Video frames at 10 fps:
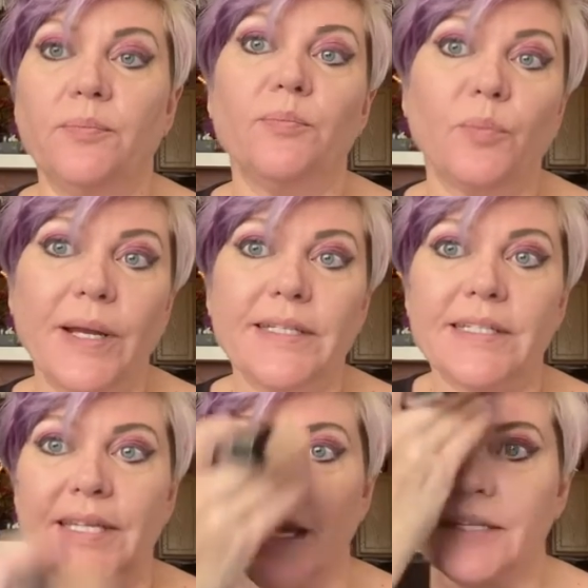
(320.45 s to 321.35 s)
when
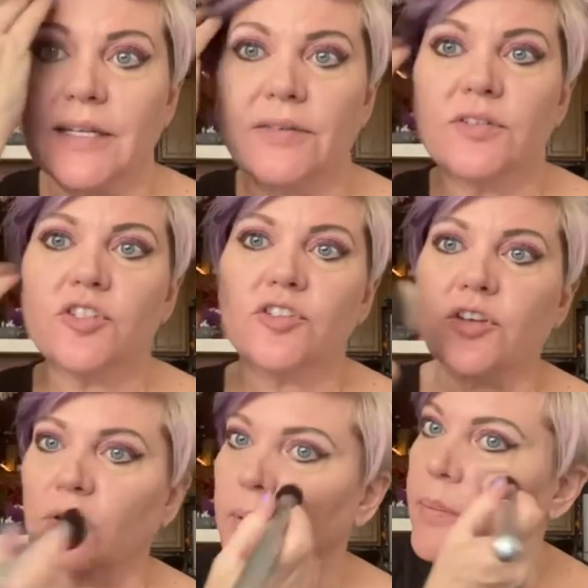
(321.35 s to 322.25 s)
detectives
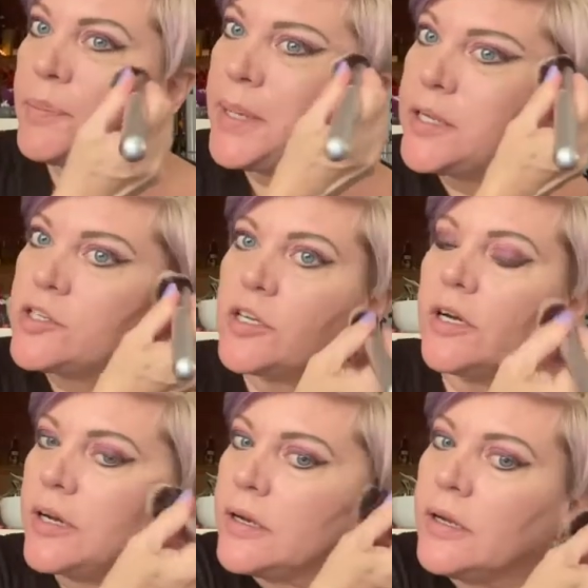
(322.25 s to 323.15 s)
showed him a
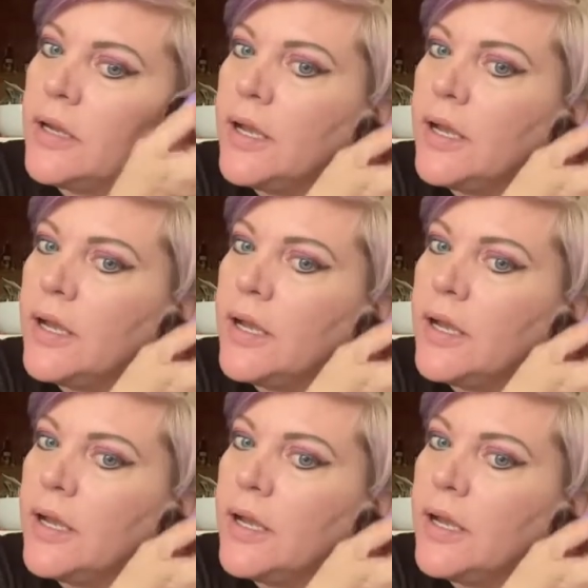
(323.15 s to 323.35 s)
picture